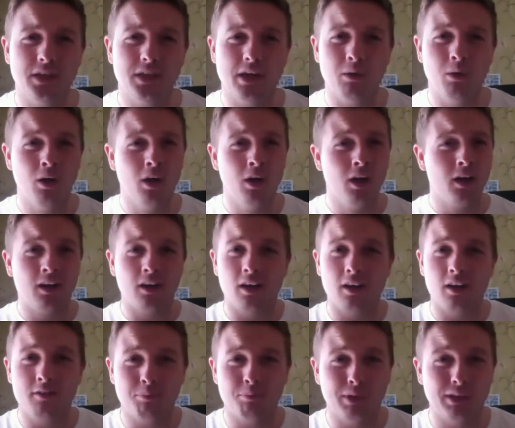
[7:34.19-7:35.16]
Now,
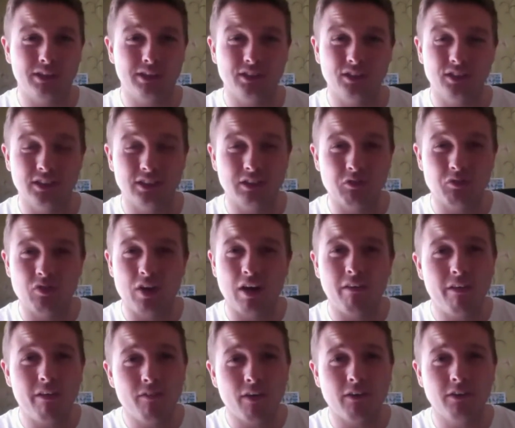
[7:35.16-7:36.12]
Clive Britton is a
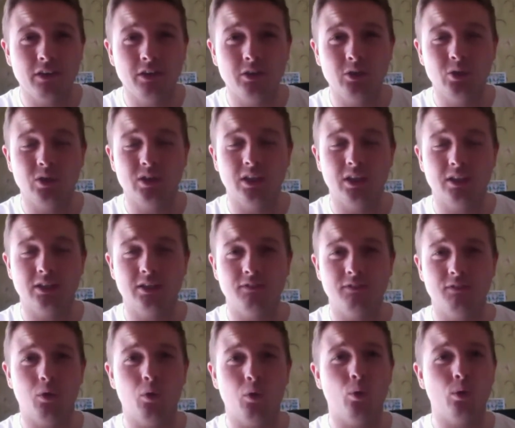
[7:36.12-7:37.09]
very, very good judge of a
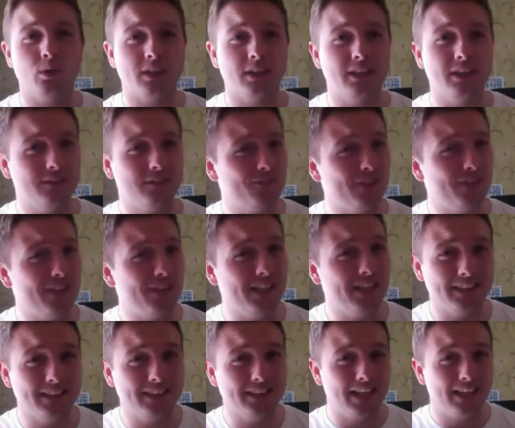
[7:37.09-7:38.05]
horse, and this filly
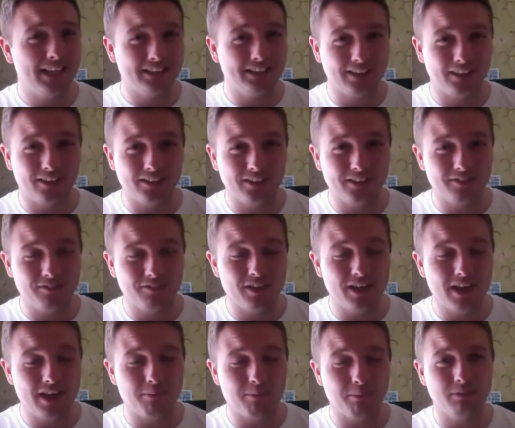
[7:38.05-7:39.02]
is kind of the
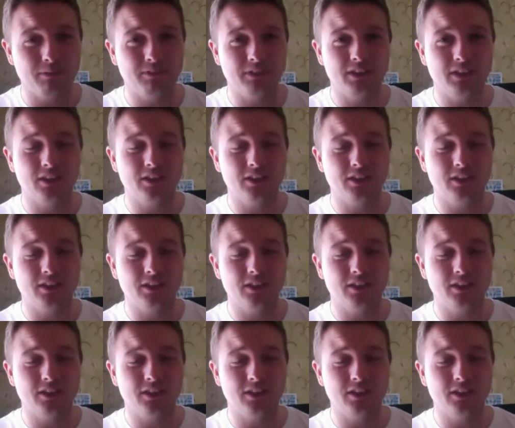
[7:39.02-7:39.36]
apple of his eye.